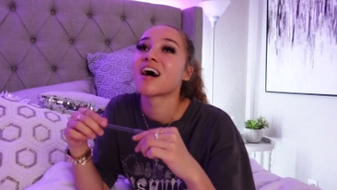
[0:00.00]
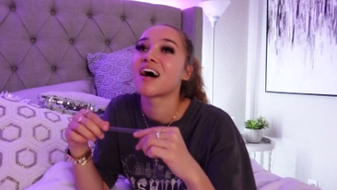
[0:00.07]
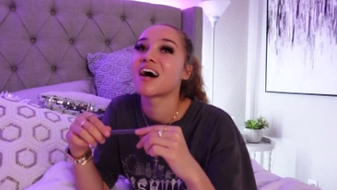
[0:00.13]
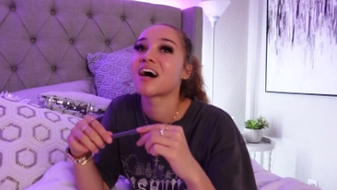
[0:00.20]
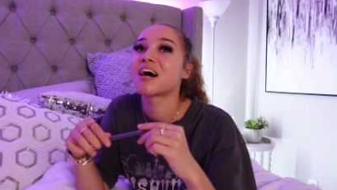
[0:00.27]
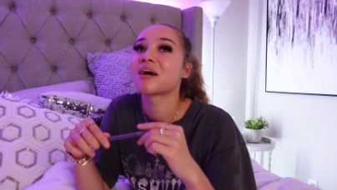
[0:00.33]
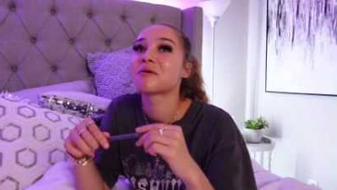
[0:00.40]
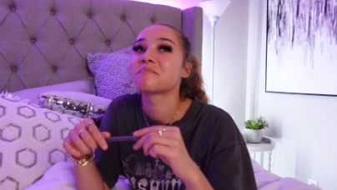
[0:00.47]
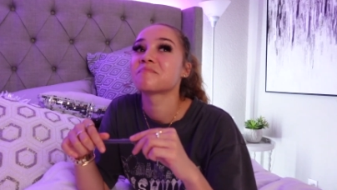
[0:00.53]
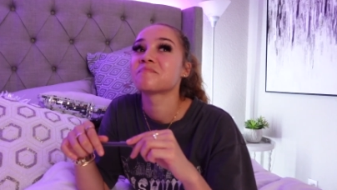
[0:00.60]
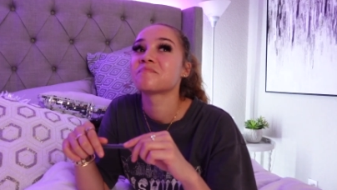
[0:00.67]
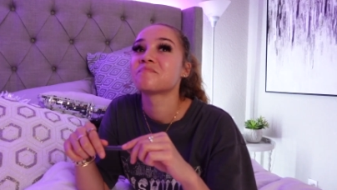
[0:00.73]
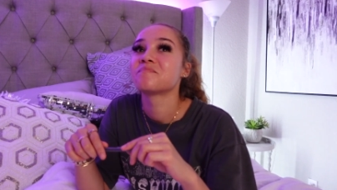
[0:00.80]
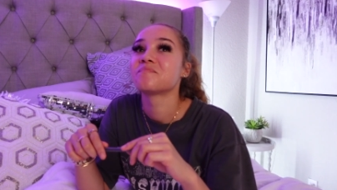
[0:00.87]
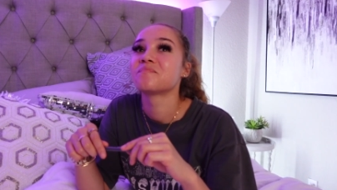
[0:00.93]

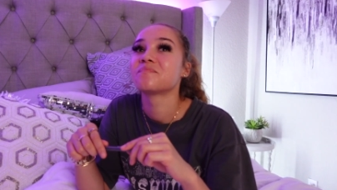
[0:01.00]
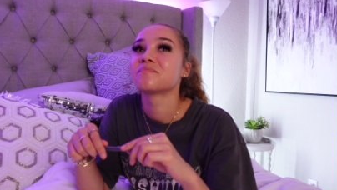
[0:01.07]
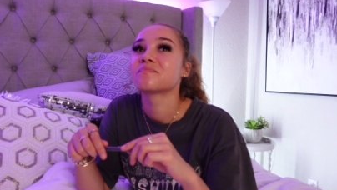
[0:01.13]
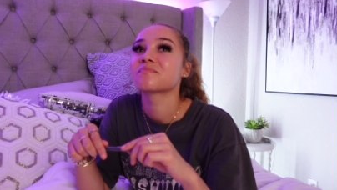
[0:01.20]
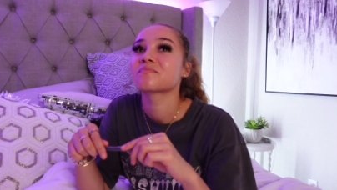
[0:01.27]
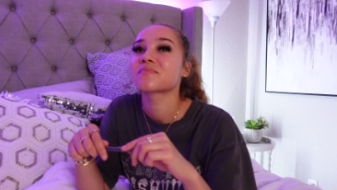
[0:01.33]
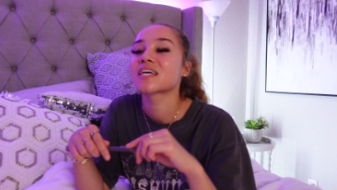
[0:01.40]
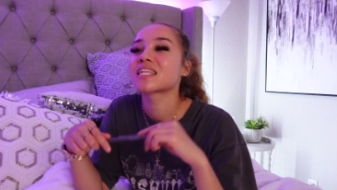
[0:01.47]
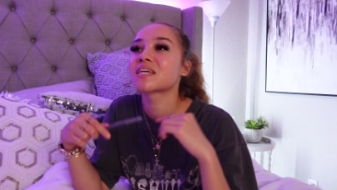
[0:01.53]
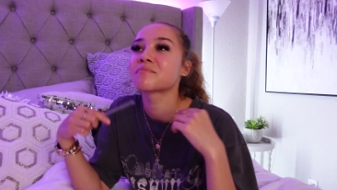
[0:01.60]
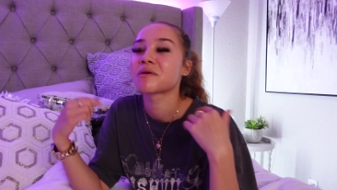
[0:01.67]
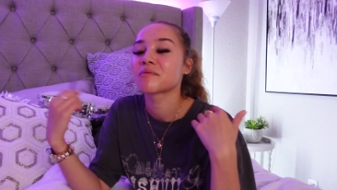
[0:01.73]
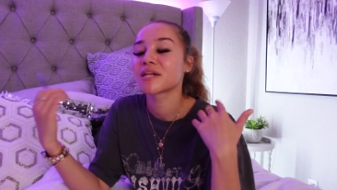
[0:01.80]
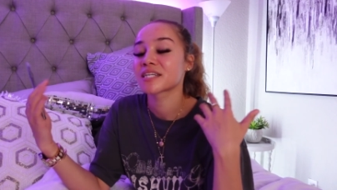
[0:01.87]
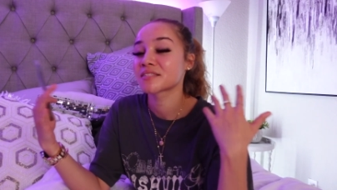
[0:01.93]
And then
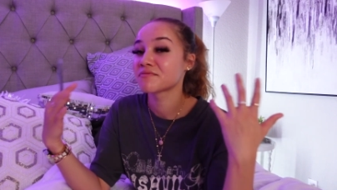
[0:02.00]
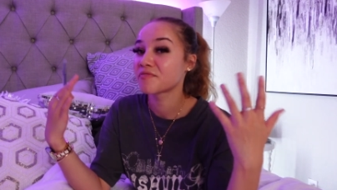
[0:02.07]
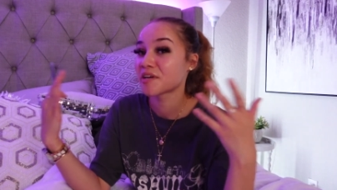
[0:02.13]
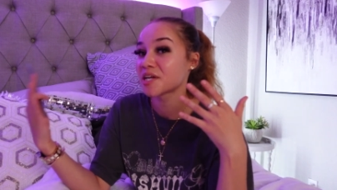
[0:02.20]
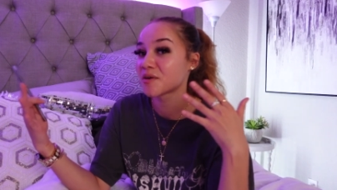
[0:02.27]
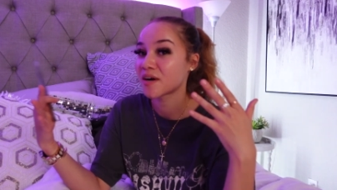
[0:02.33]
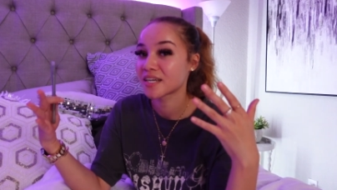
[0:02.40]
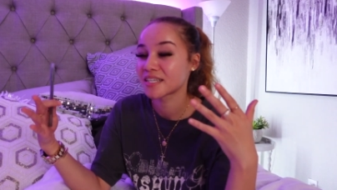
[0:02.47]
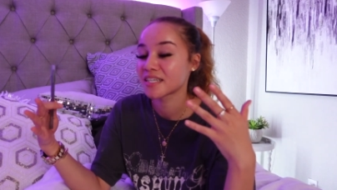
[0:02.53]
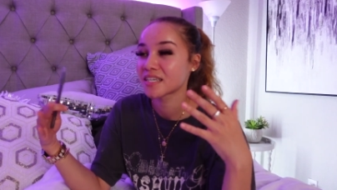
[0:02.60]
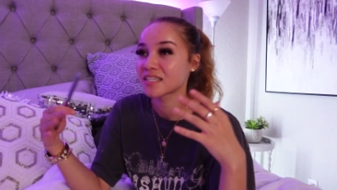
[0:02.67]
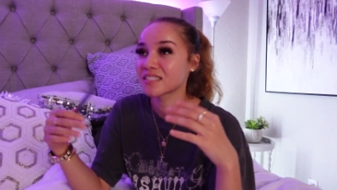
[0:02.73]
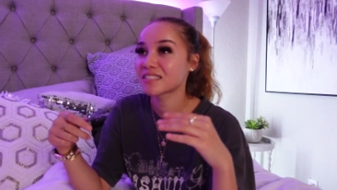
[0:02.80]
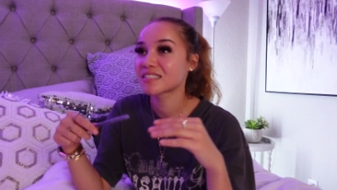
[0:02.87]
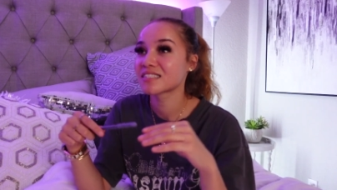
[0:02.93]
maybe like some video
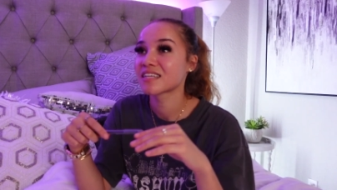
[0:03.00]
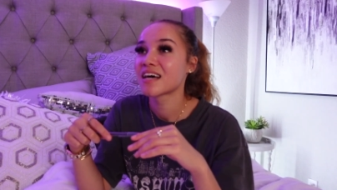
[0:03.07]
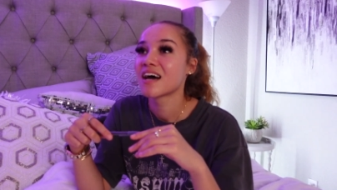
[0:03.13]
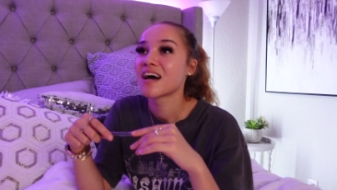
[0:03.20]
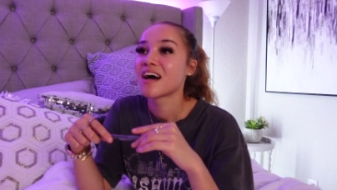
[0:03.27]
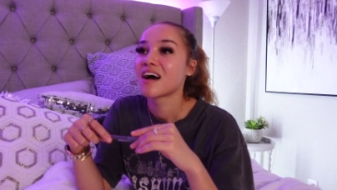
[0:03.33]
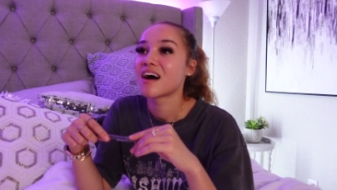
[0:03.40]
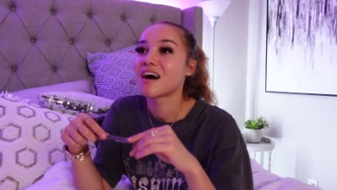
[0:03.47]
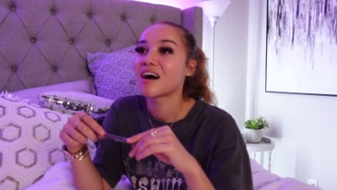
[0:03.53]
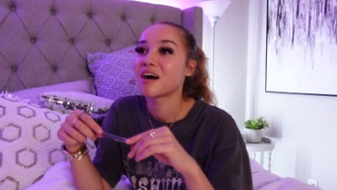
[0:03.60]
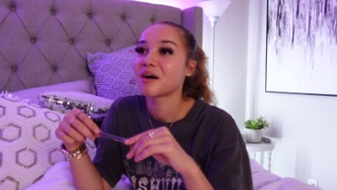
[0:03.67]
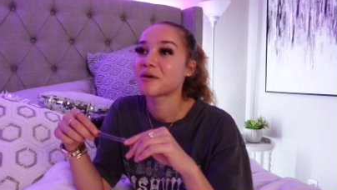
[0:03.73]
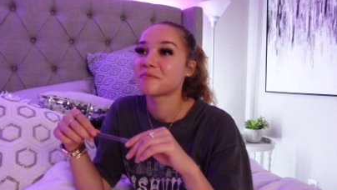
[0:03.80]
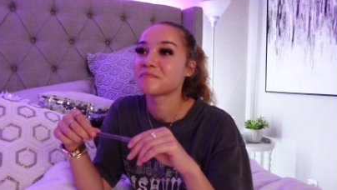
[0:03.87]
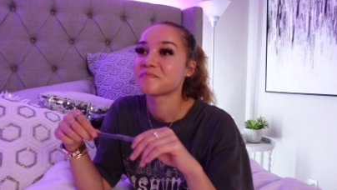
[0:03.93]
ideas.
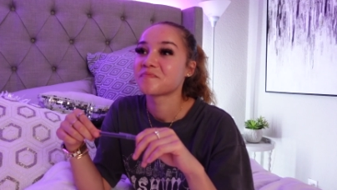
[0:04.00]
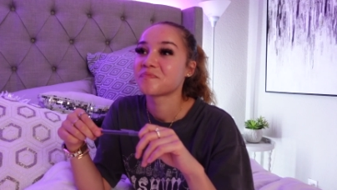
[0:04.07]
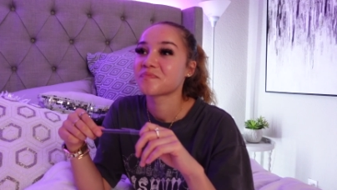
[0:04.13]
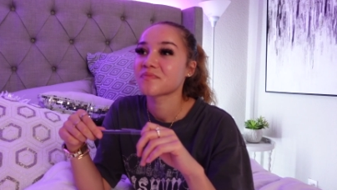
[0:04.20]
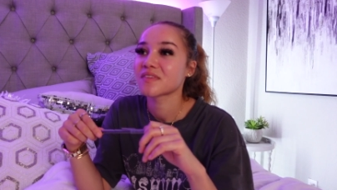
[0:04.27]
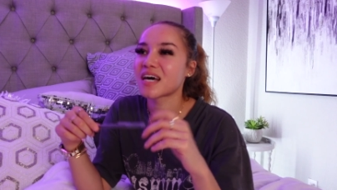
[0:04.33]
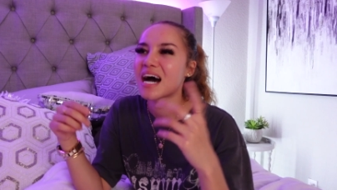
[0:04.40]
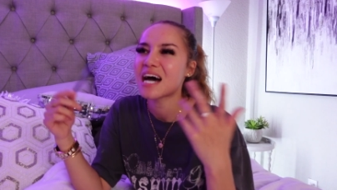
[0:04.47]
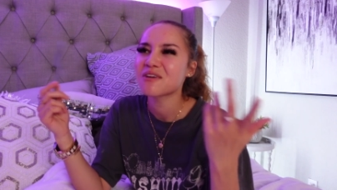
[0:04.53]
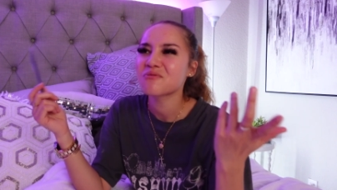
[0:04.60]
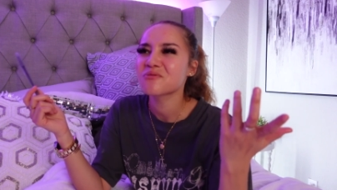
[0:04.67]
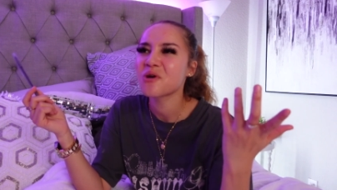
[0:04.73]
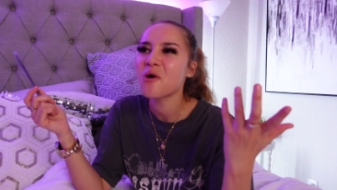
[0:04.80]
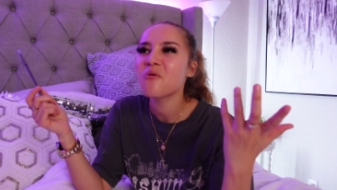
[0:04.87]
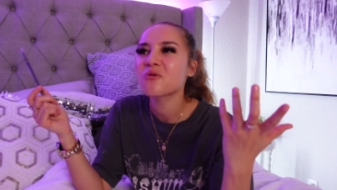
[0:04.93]
I
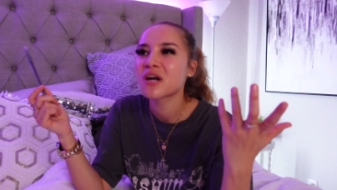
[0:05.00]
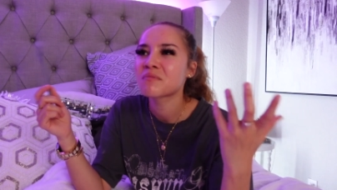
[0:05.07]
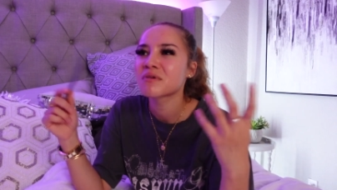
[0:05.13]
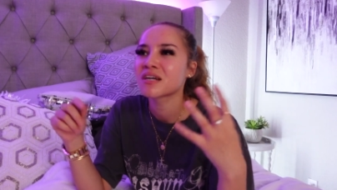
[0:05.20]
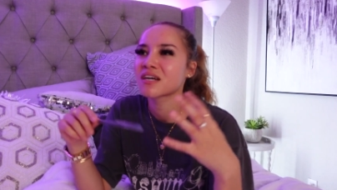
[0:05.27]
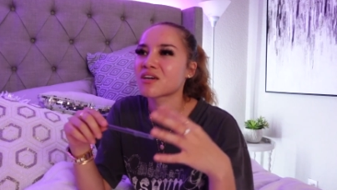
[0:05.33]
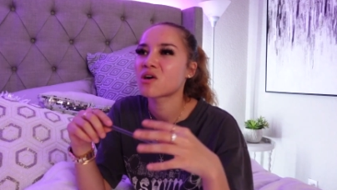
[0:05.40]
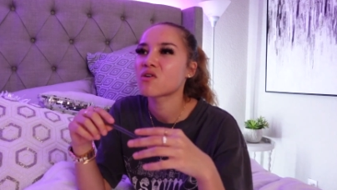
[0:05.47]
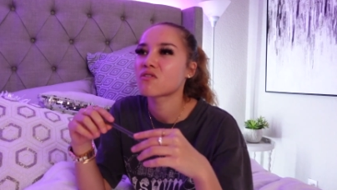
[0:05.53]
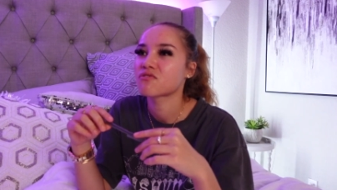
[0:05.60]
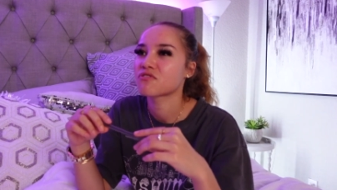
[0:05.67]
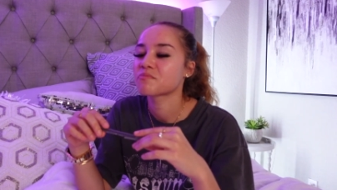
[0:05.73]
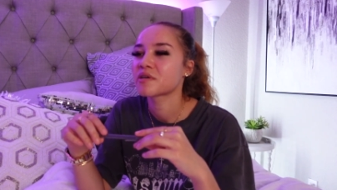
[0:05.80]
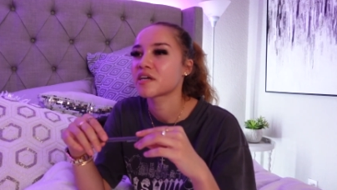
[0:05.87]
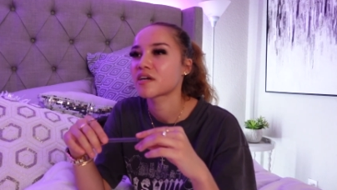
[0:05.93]
don't know where I'm gonna go
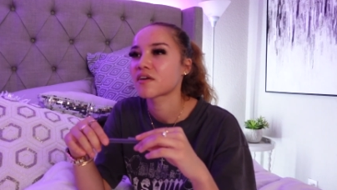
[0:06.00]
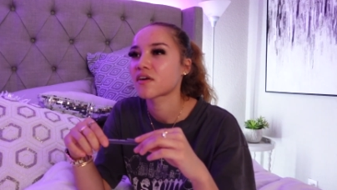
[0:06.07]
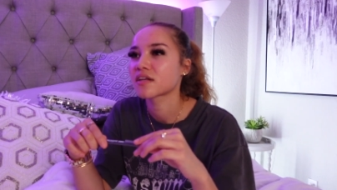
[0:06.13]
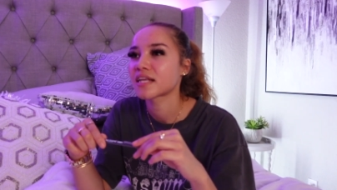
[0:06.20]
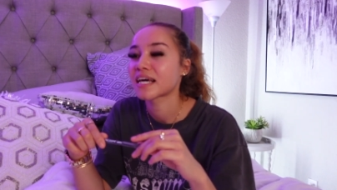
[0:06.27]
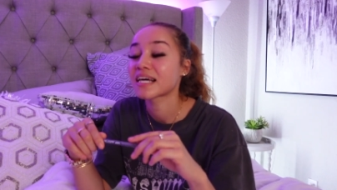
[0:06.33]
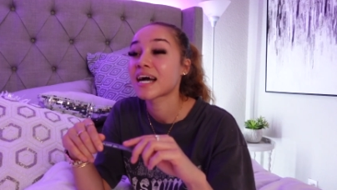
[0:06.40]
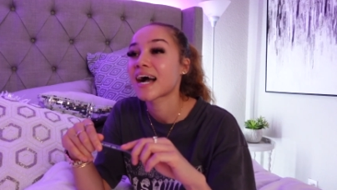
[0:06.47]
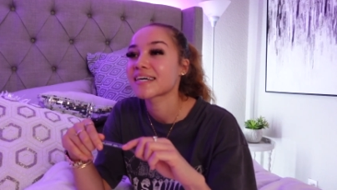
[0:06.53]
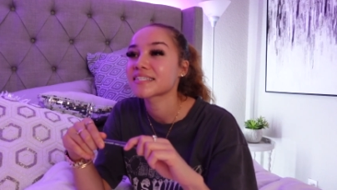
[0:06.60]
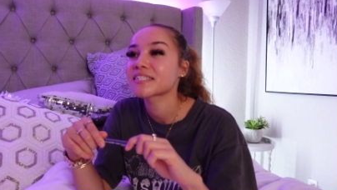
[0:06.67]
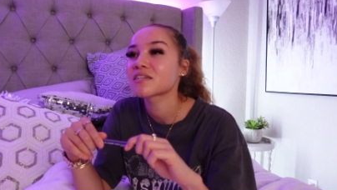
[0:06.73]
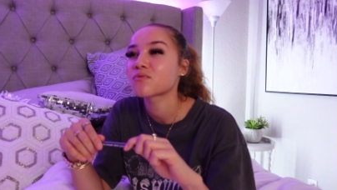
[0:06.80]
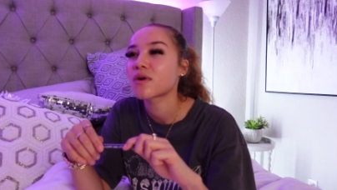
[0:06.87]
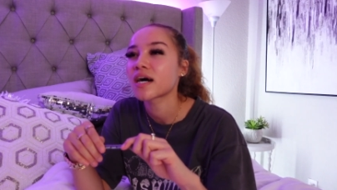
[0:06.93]
from here, like
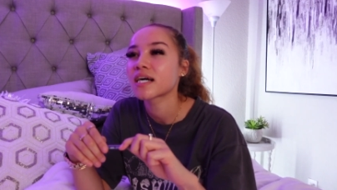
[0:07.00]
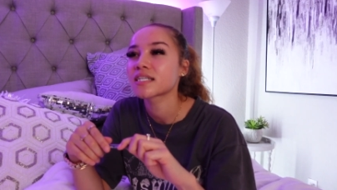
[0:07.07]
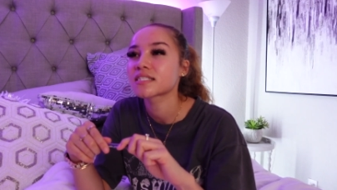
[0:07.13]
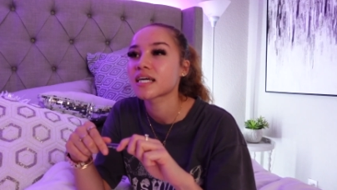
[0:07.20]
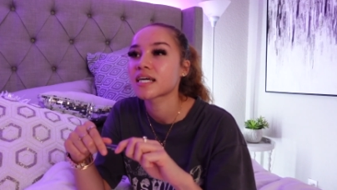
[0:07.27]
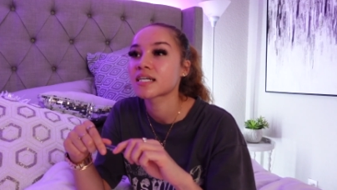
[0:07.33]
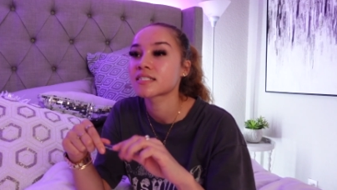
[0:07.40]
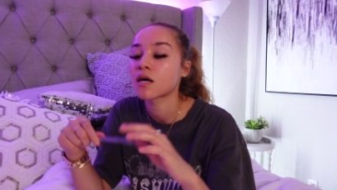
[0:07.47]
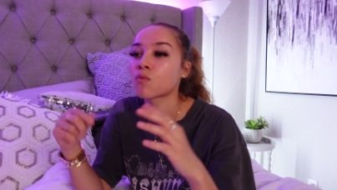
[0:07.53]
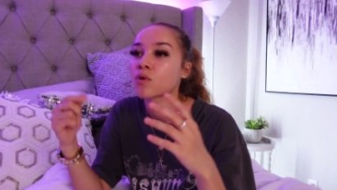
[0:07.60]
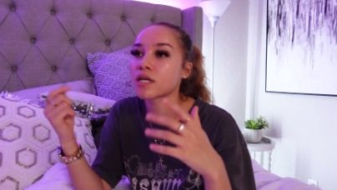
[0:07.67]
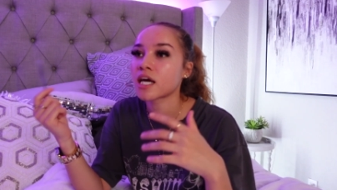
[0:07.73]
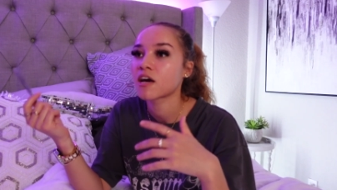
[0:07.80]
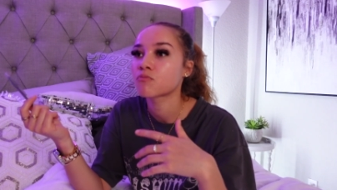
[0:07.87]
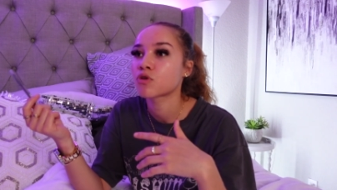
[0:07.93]
content wise, like, cause I
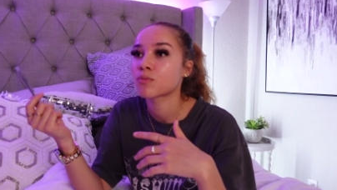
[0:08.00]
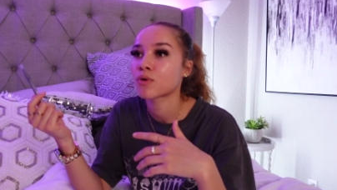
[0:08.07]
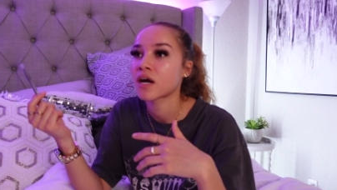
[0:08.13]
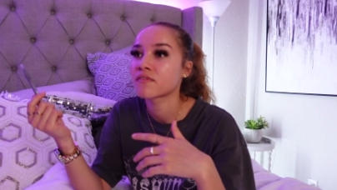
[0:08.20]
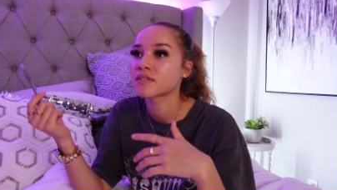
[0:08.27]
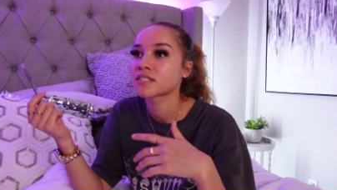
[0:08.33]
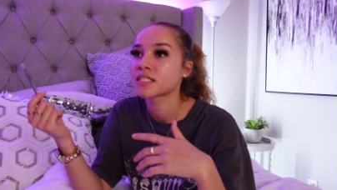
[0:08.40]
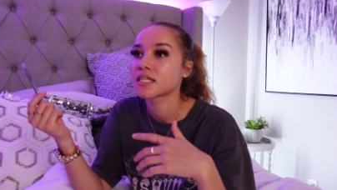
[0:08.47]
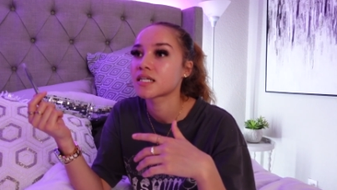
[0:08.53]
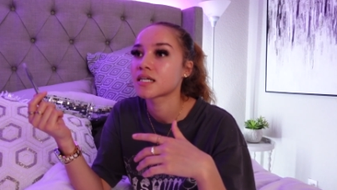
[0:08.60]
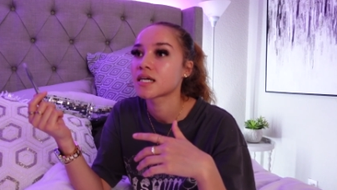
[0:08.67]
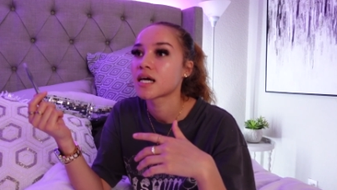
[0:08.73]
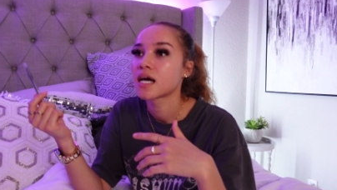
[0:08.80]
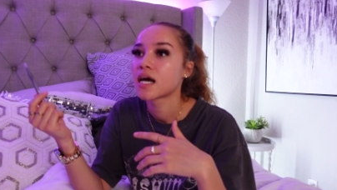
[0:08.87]
wanna have more privacy.